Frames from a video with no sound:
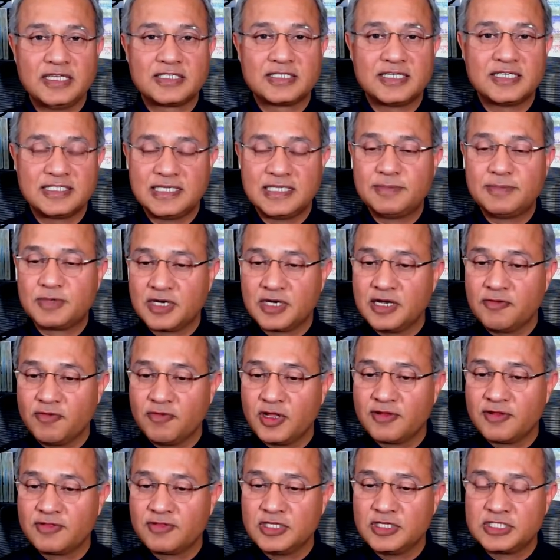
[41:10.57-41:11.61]
ACE receptor
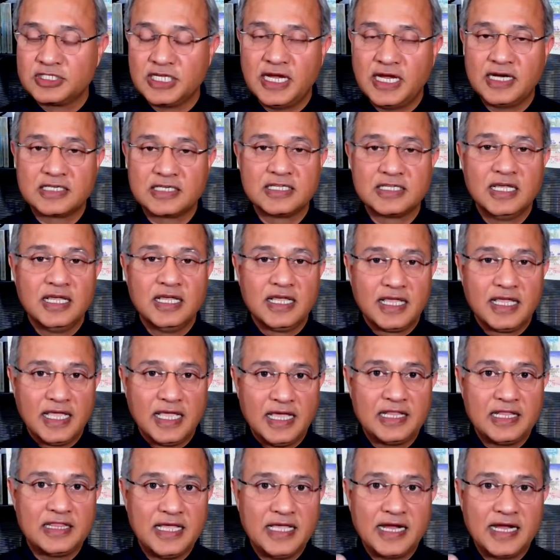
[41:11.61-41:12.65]
in one of the chats,
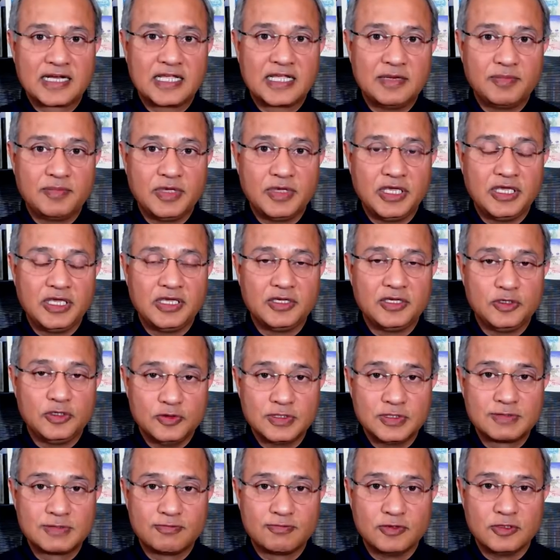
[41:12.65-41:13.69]
and that can be
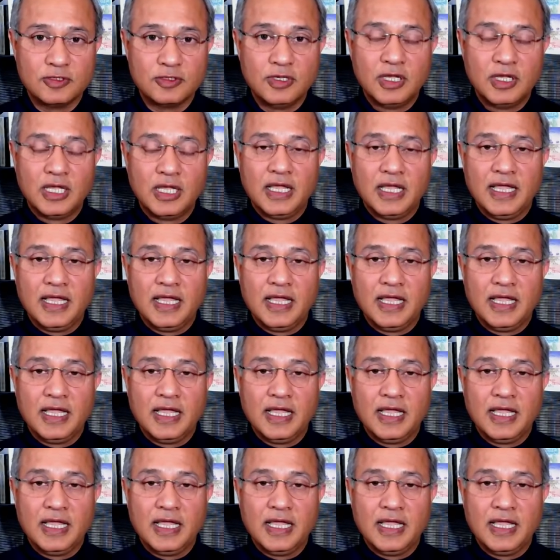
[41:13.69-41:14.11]
useful.